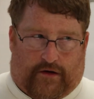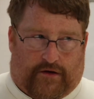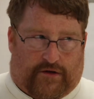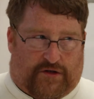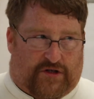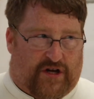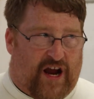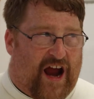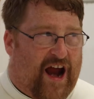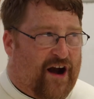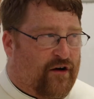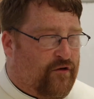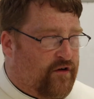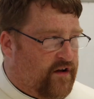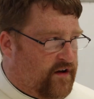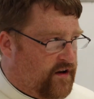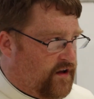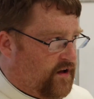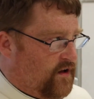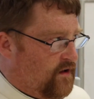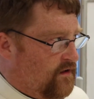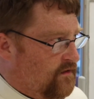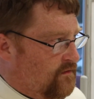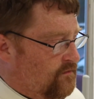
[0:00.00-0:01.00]

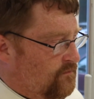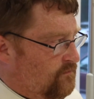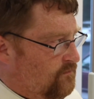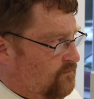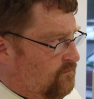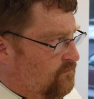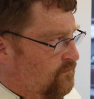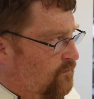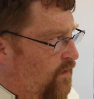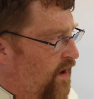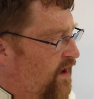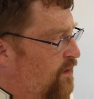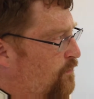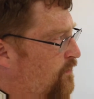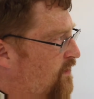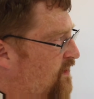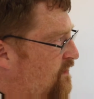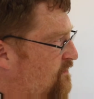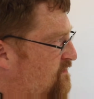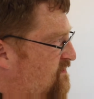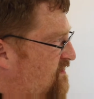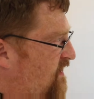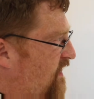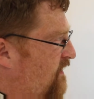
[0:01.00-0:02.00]
charity. Why do we
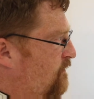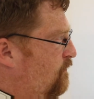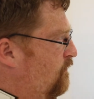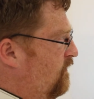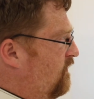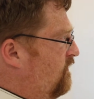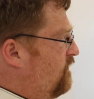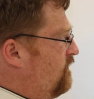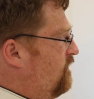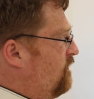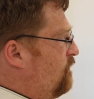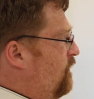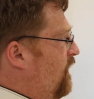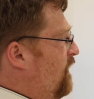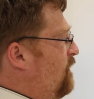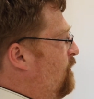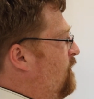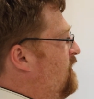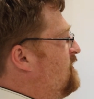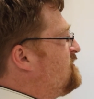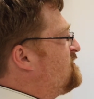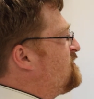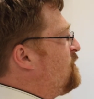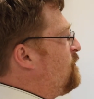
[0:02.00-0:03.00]
use that word? Why do
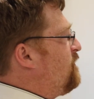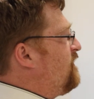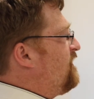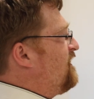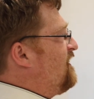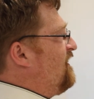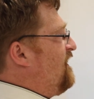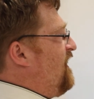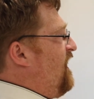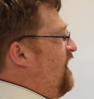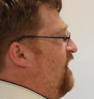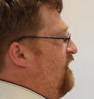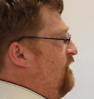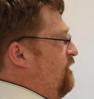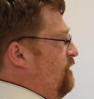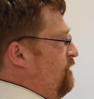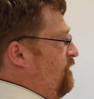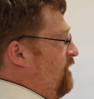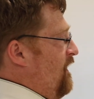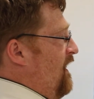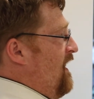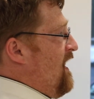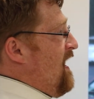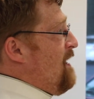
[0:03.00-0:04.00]
we use the word
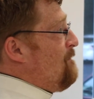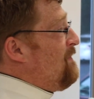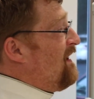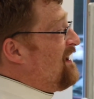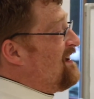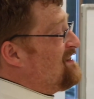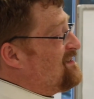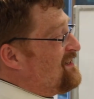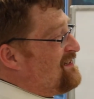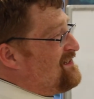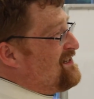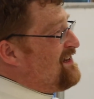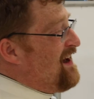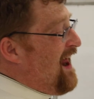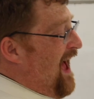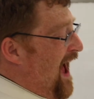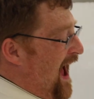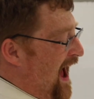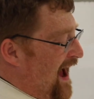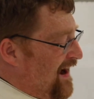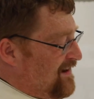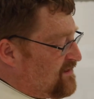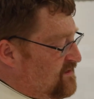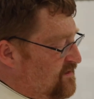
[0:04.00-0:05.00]
love? Because it's an
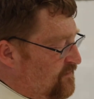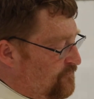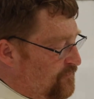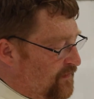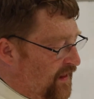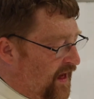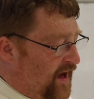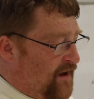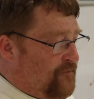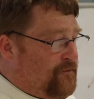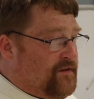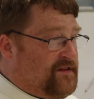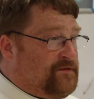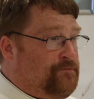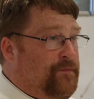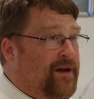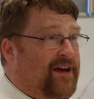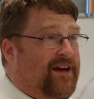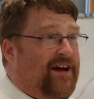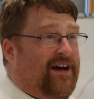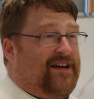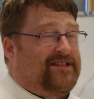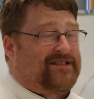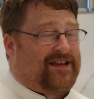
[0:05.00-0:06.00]
act of love. It's
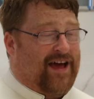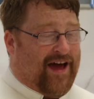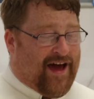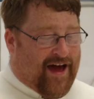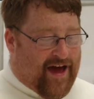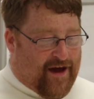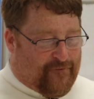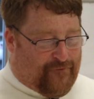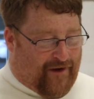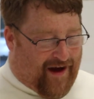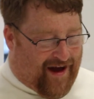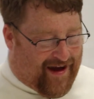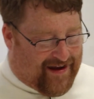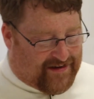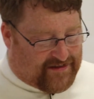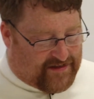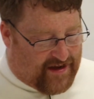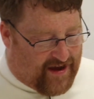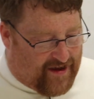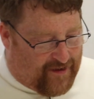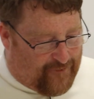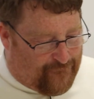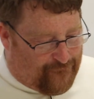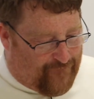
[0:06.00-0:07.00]
because if I
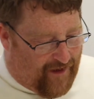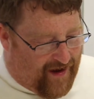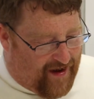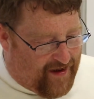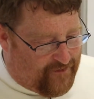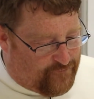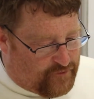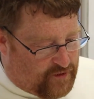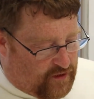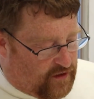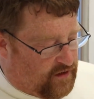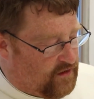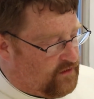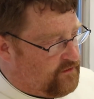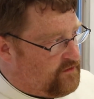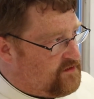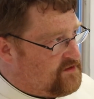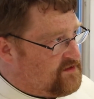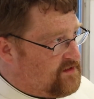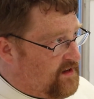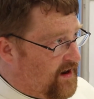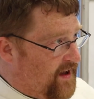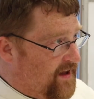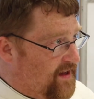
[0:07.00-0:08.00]
take
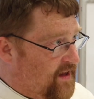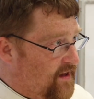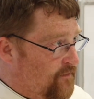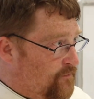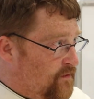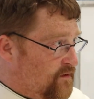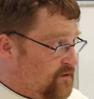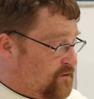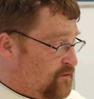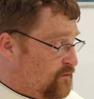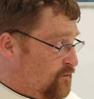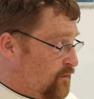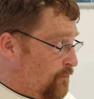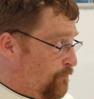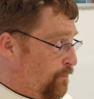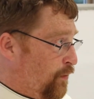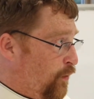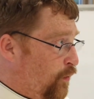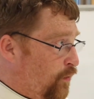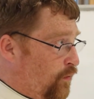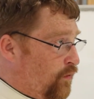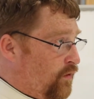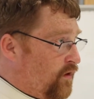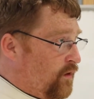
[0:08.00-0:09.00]
$5 and I give it to the
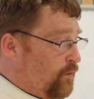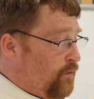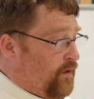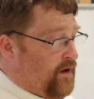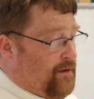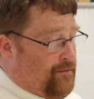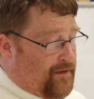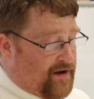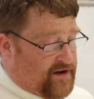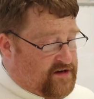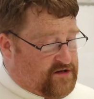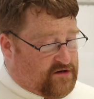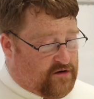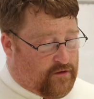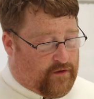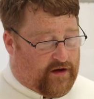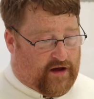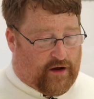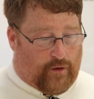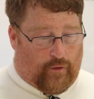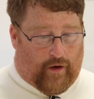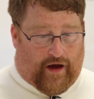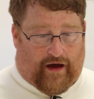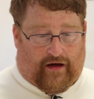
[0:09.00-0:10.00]
poor, what am I
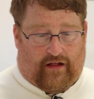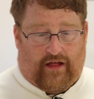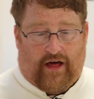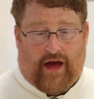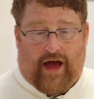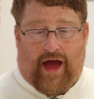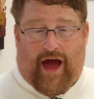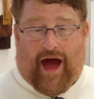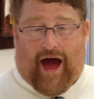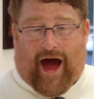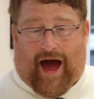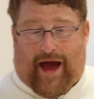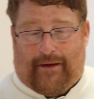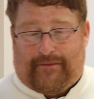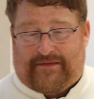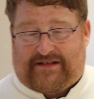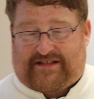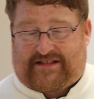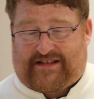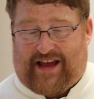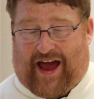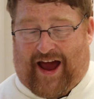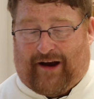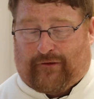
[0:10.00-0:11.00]
doing? Well, I'm
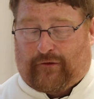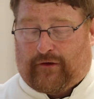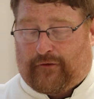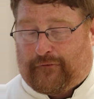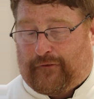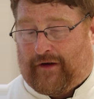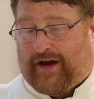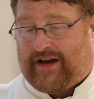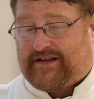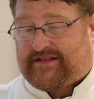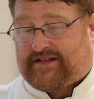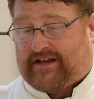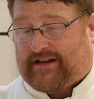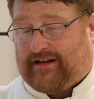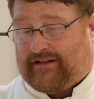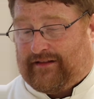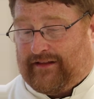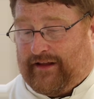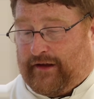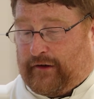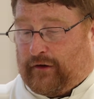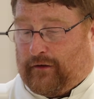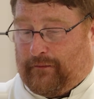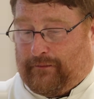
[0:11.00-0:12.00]
sacrificing a
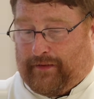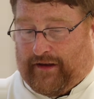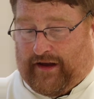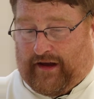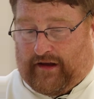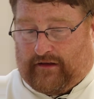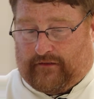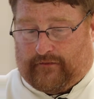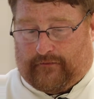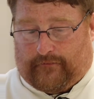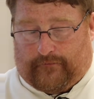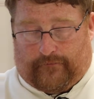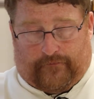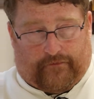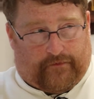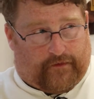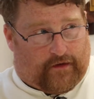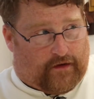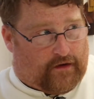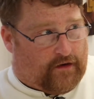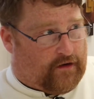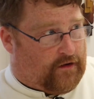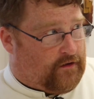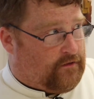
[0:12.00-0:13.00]
little bit,
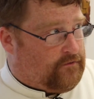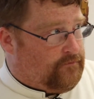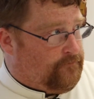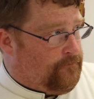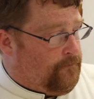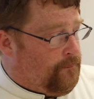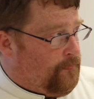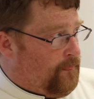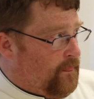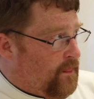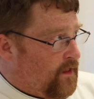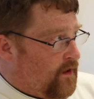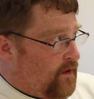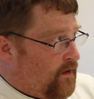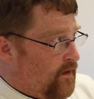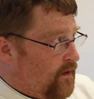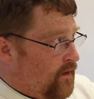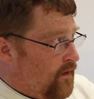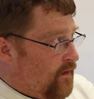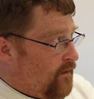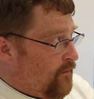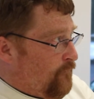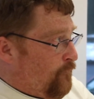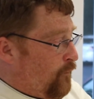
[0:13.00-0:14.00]
you know,
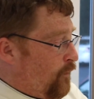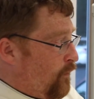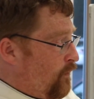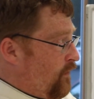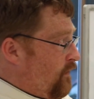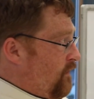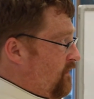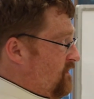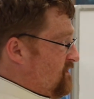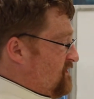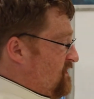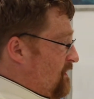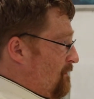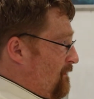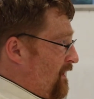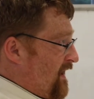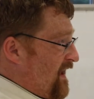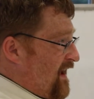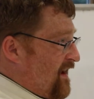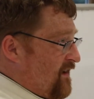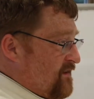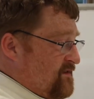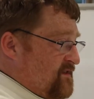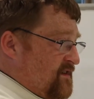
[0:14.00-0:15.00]
for
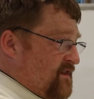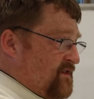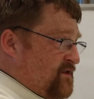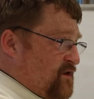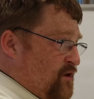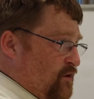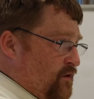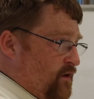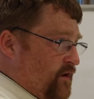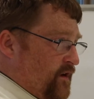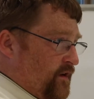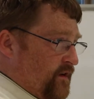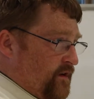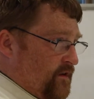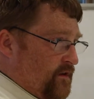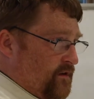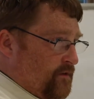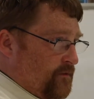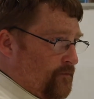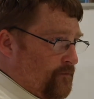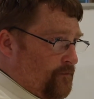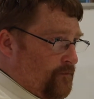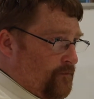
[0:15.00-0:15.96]
somebody else's good.